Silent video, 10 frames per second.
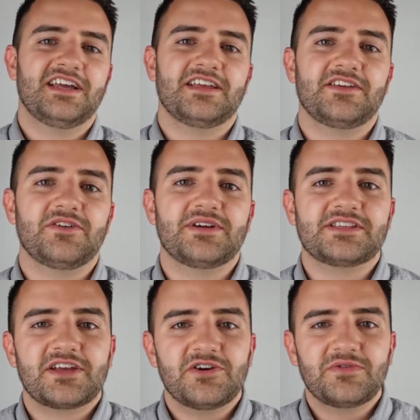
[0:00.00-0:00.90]

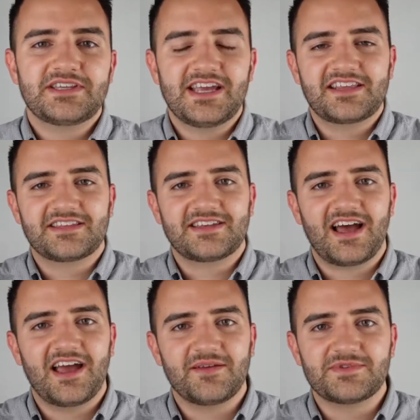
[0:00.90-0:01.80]
Until we take the
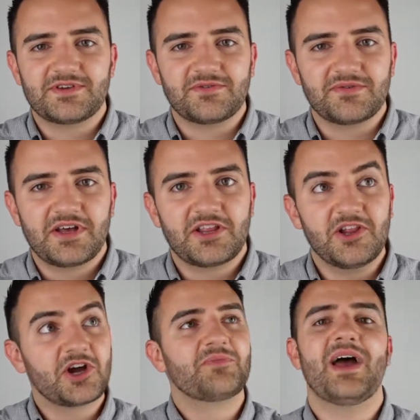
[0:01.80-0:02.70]
time to
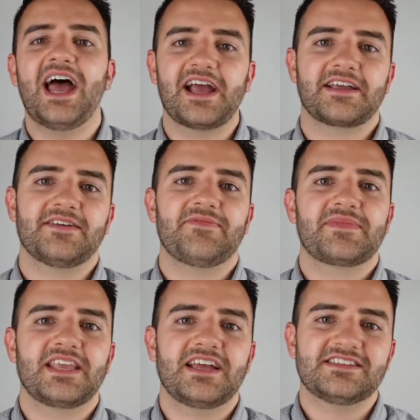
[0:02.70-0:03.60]
look back
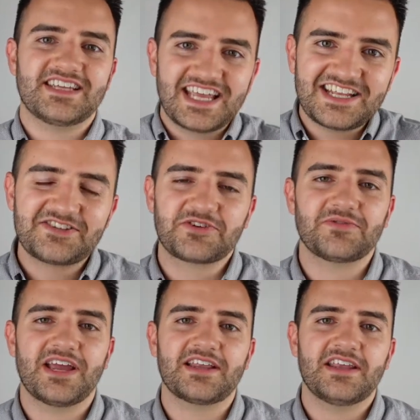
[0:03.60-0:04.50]
and to
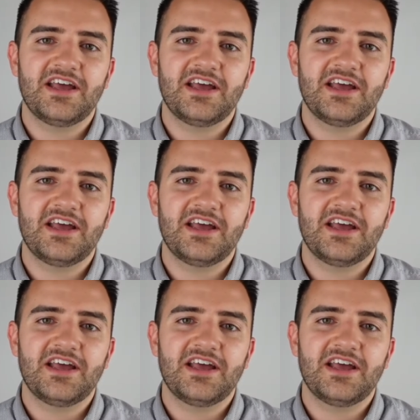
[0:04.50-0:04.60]
integrate